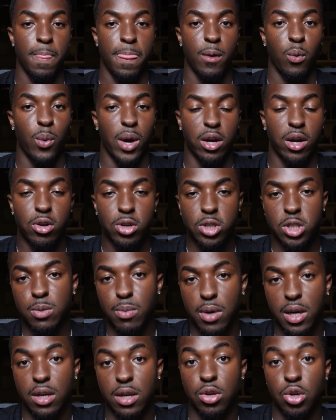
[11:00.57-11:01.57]
where a
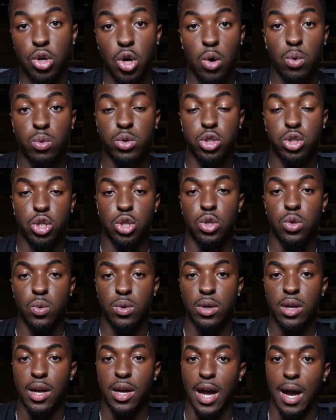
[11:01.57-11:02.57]
customer can go to
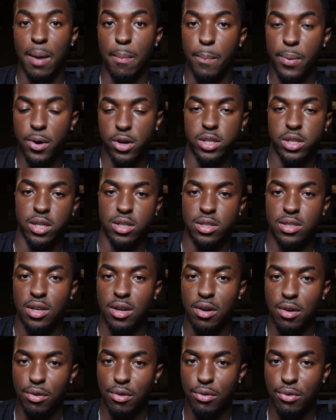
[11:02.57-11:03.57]
and purchase
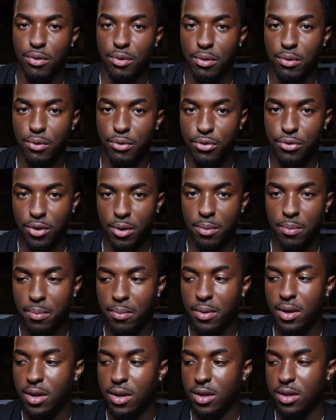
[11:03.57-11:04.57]
from
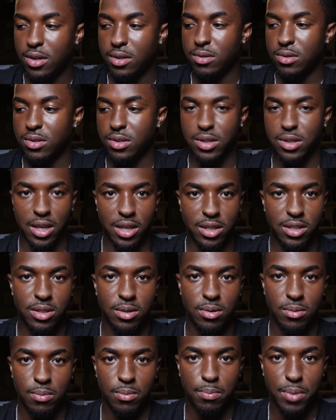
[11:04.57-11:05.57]
this
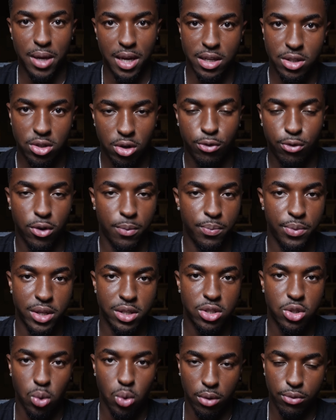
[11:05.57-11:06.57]
page or from
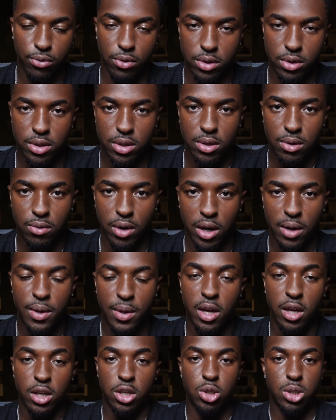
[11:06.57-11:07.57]
this storefront, right?
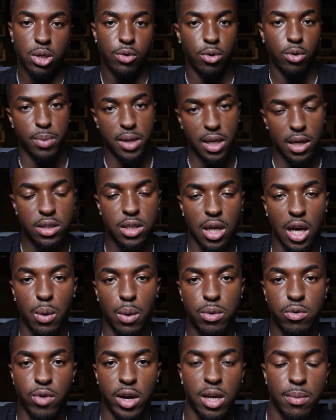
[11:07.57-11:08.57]
Usually for beginners, I
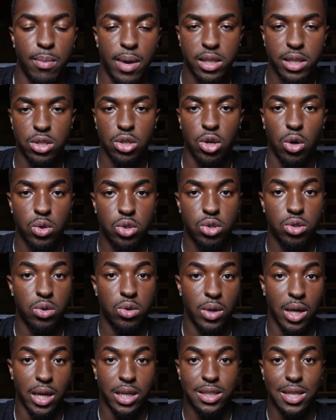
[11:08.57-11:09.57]
would recommend to go through
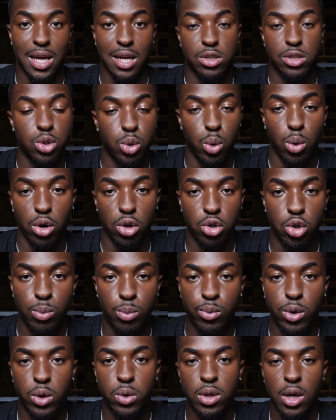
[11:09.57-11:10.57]
like Stan Store or
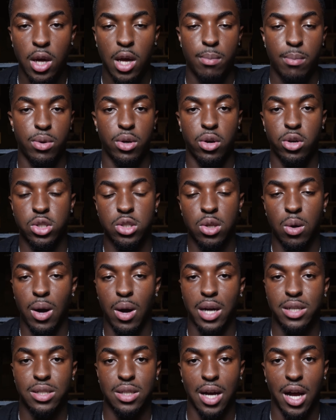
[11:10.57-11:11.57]
Gumroad, because you don't
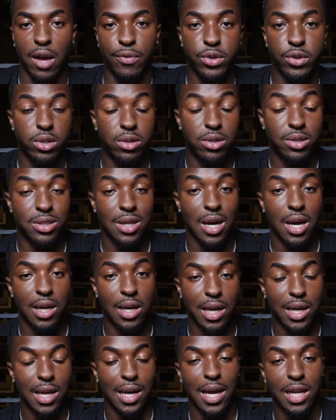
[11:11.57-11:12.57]
actually have to design
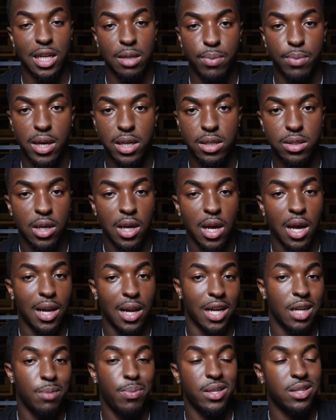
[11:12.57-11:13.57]
like a landing page.
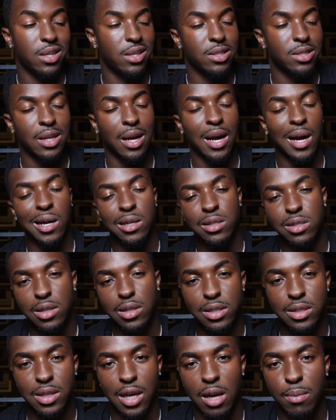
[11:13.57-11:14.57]
Landing page isn't hard to
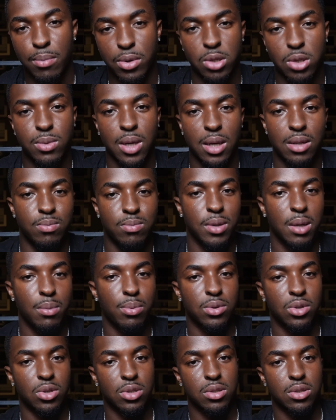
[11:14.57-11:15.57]
design, but sometimes people
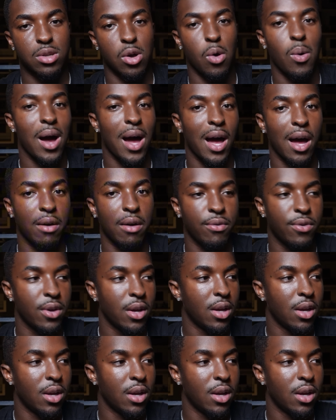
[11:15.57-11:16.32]
just don't have,